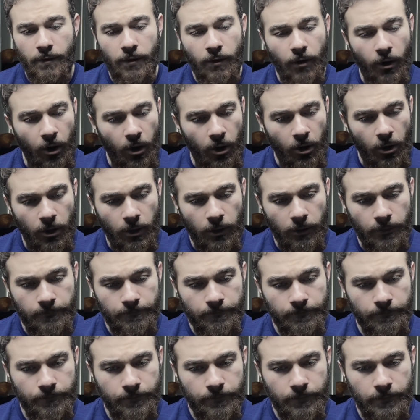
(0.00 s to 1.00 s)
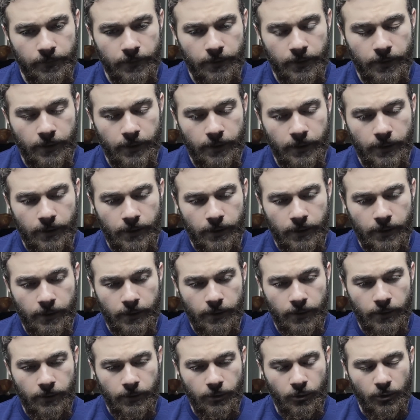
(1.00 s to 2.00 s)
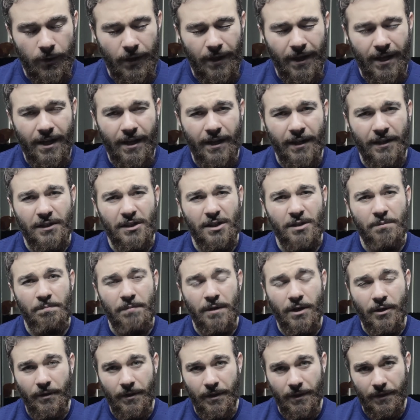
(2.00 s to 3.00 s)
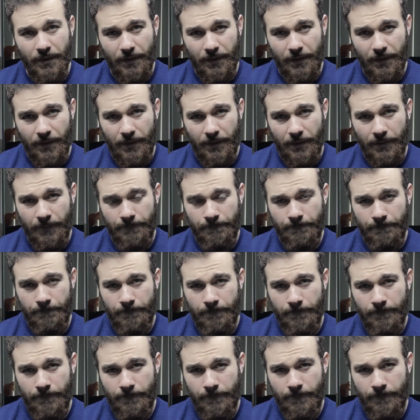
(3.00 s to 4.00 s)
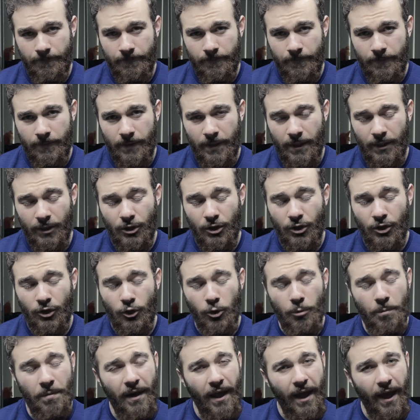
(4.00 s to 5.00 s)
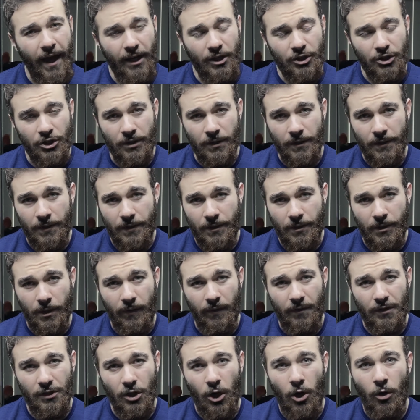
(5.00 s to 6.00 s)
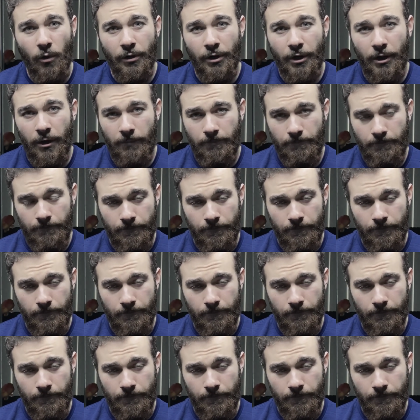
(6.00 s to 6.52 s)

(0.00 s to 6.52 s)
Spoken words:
All due to the inexperience and stupid actions of his owner.